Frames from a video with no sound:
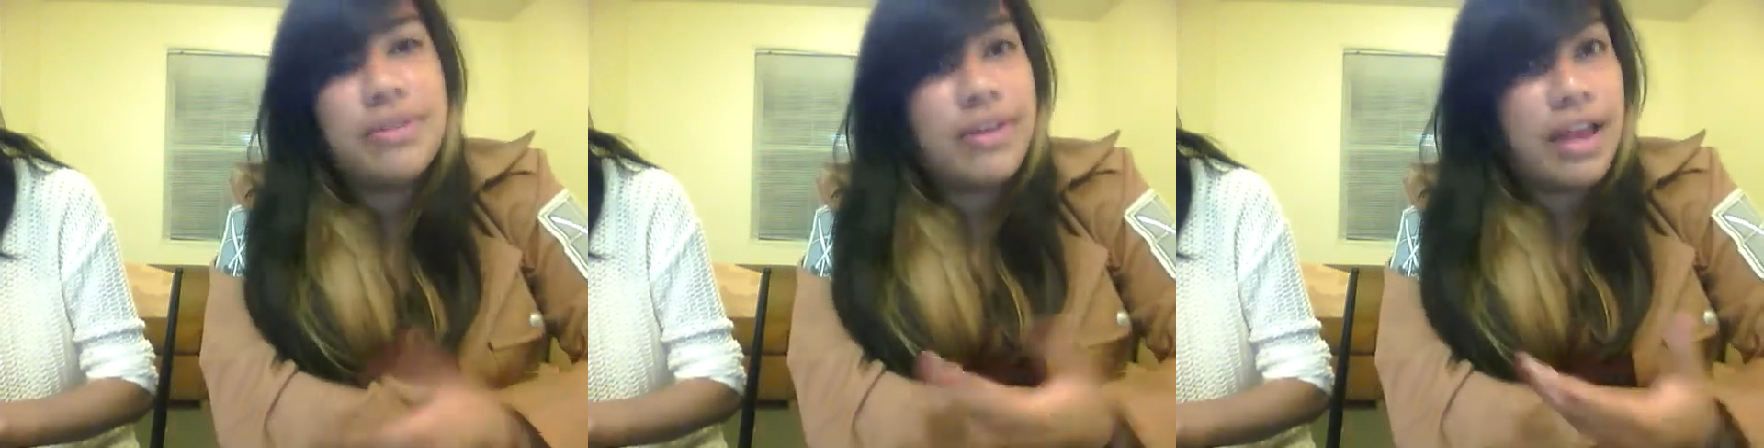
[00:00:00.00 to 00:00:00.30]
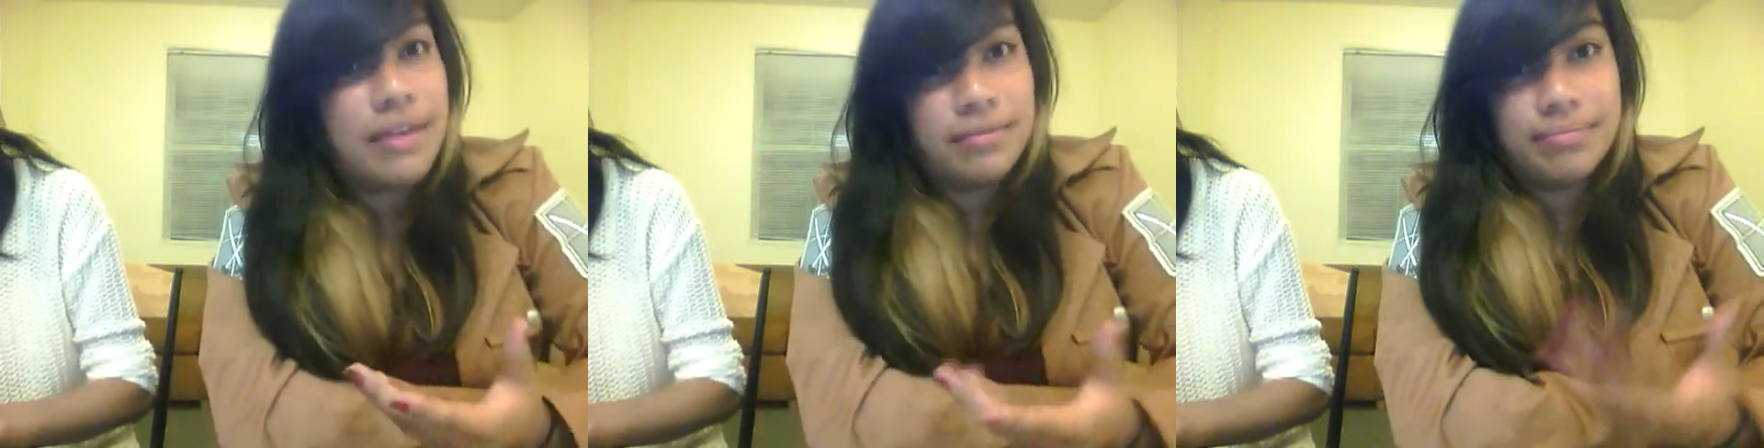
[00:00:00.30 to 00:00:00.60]
so
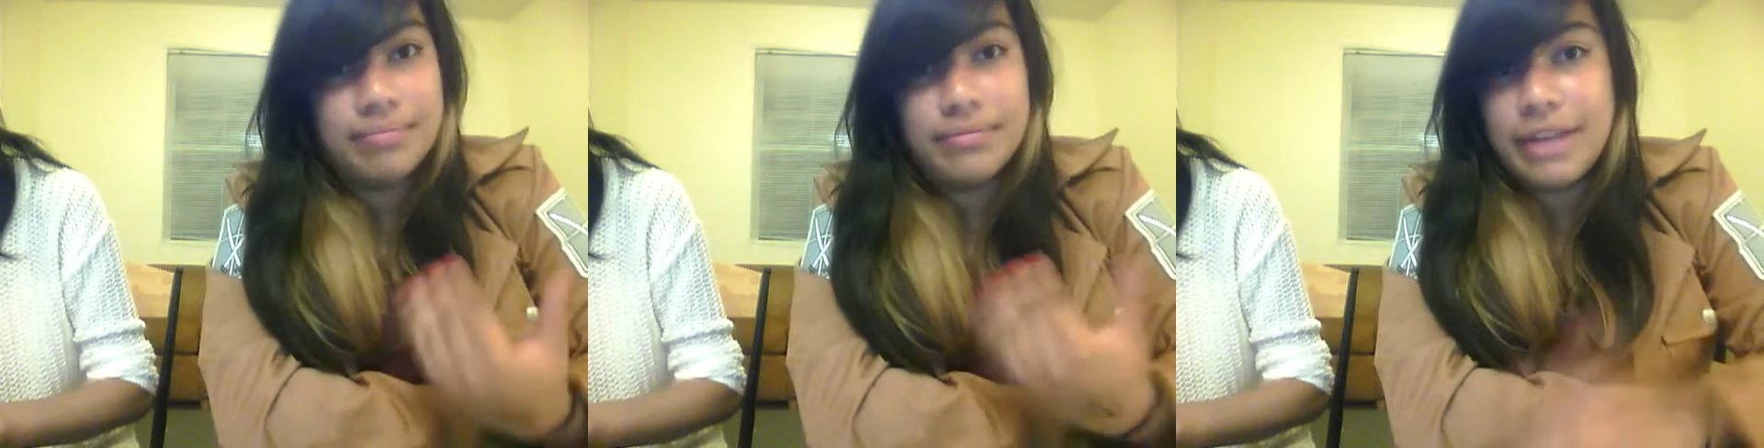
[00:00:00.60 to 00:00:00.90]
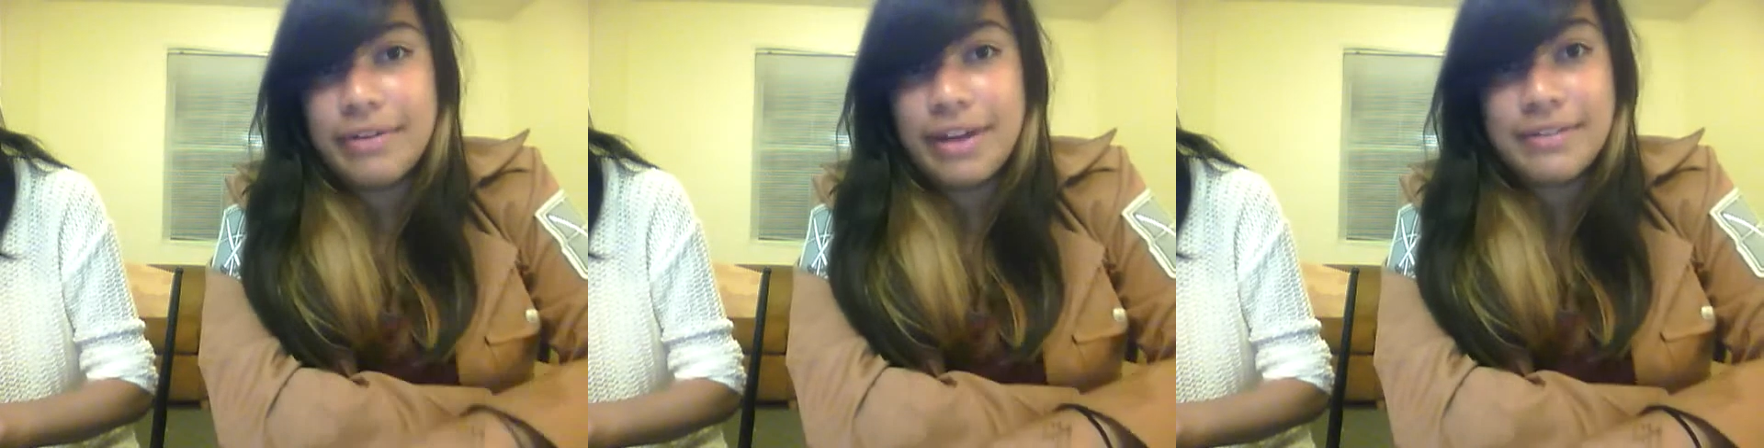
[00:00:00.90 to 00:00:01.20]
I
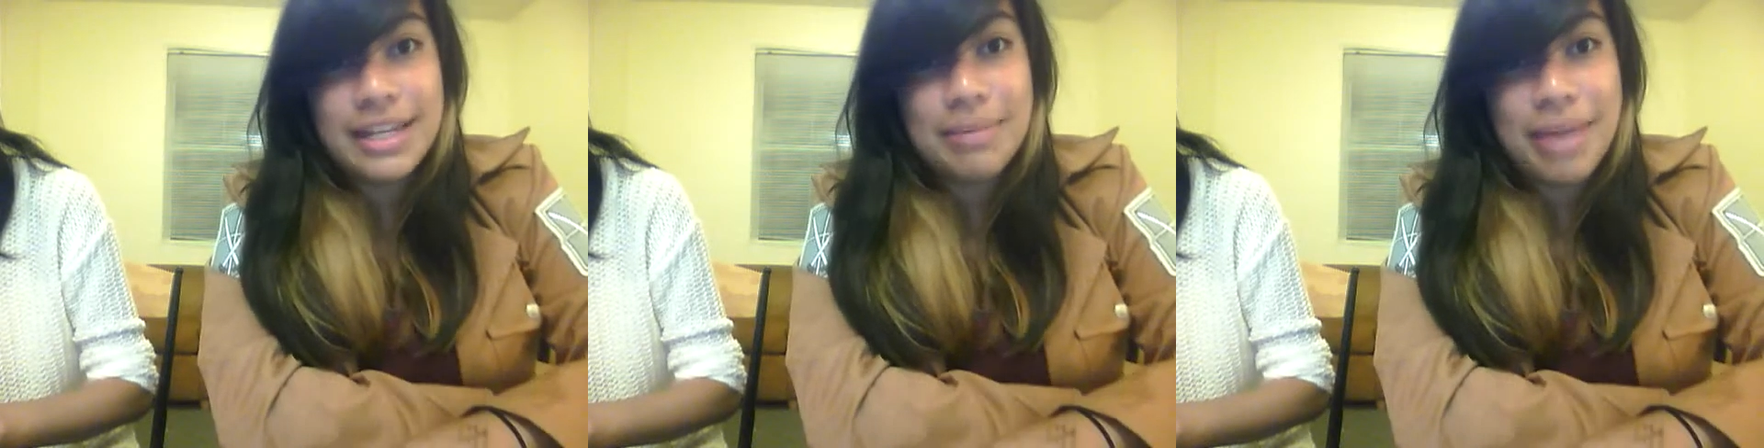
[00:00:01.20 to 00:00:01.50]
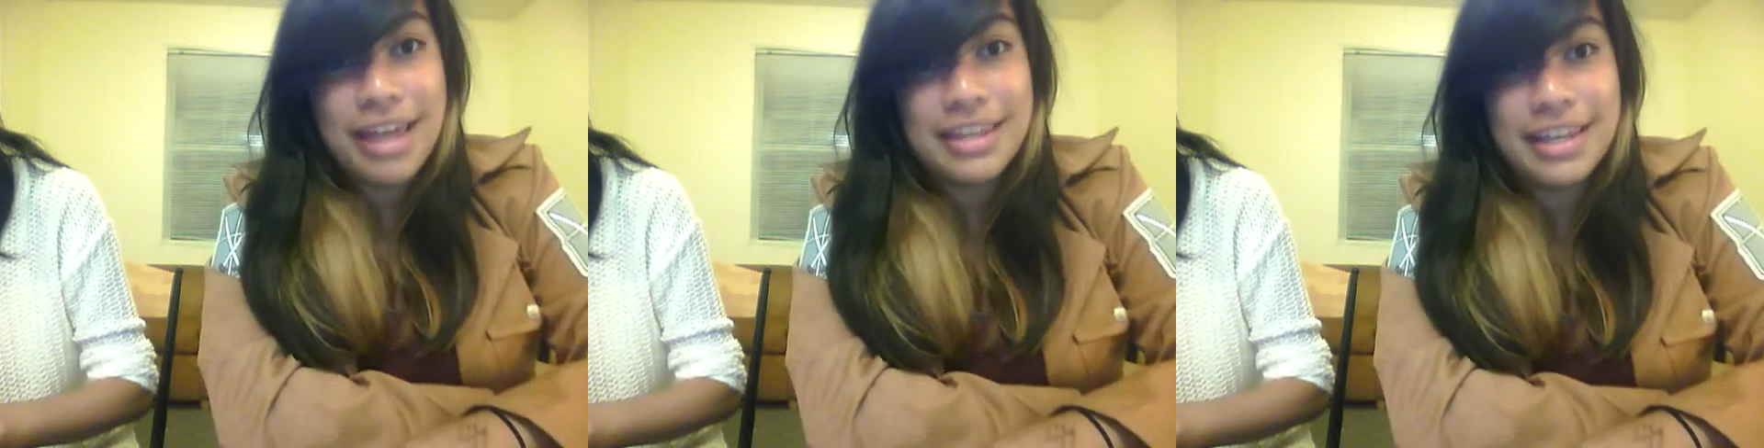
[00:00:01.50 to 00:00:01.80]
never have to take
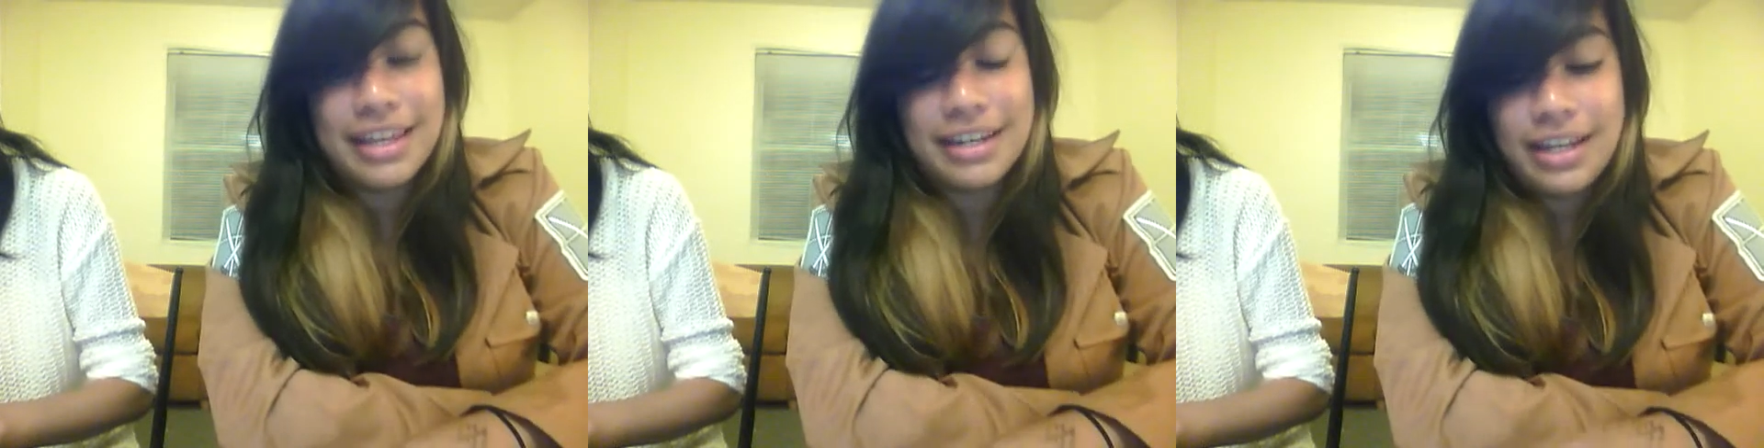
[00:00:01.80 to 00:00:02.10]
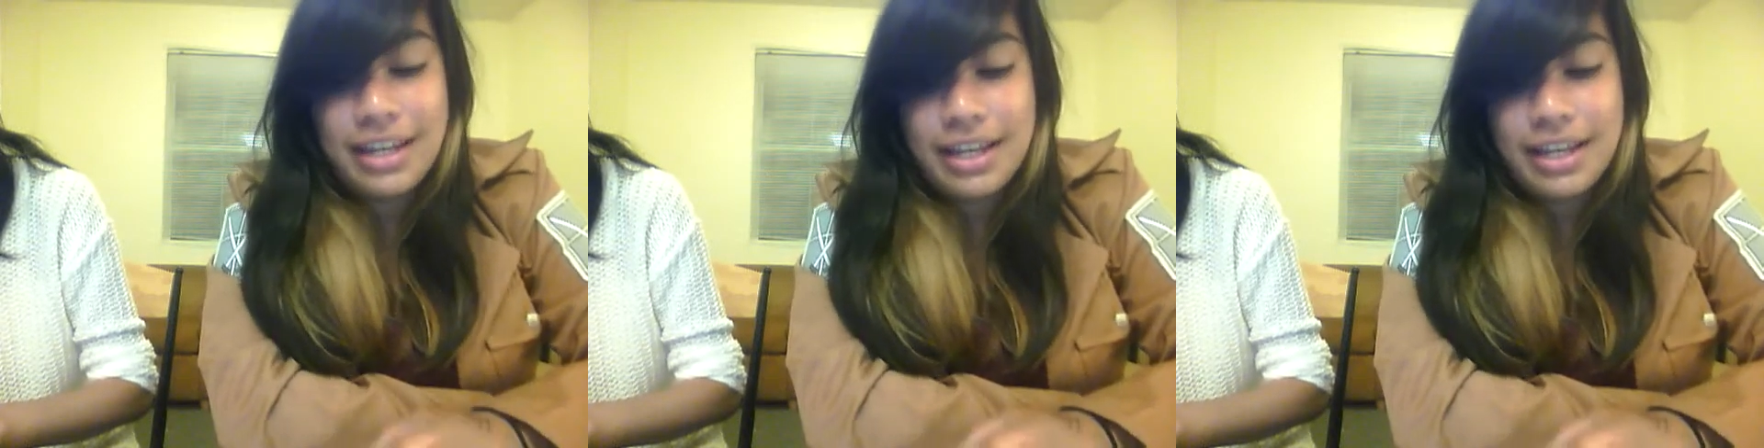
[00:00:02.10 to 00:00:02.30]
math again.